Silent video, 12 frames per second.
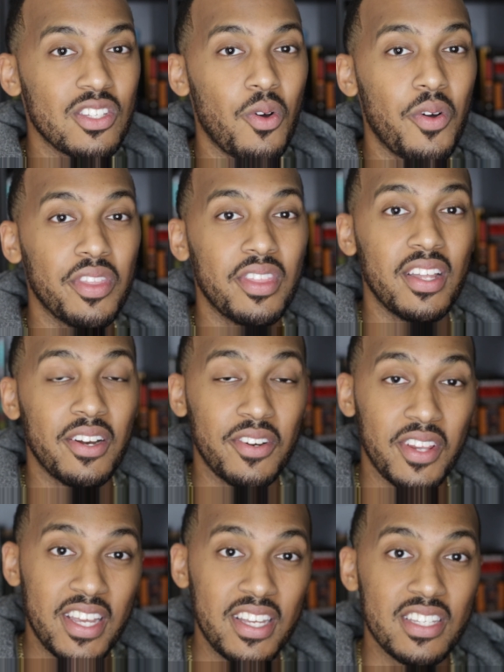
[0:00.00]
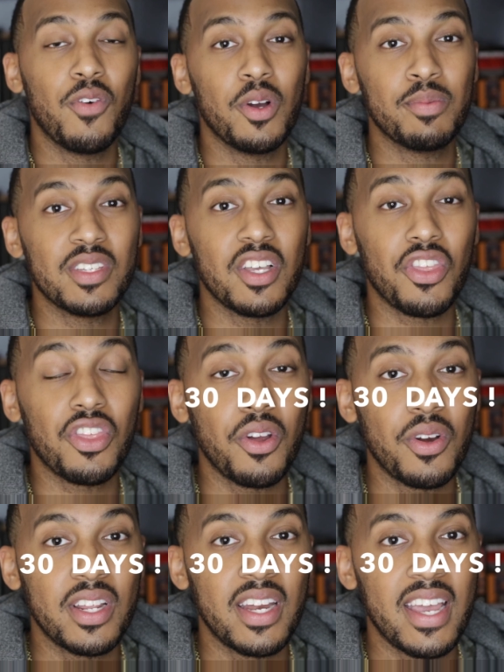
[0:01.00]
on their link for up to
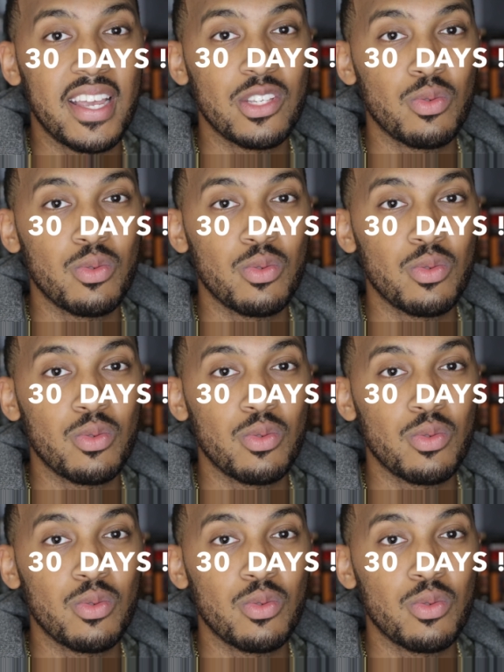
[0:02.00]
30 days,